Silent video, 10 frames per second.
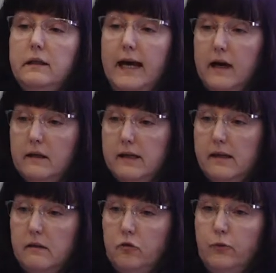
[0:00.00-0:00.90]
tax
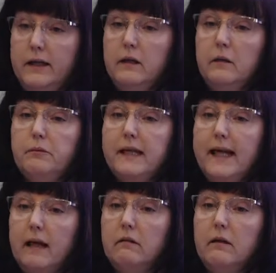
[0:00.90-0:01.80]
20%
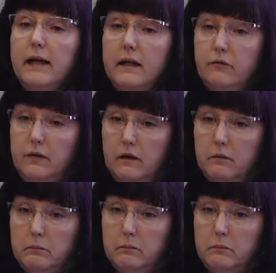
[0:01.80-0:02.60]
in Latvia.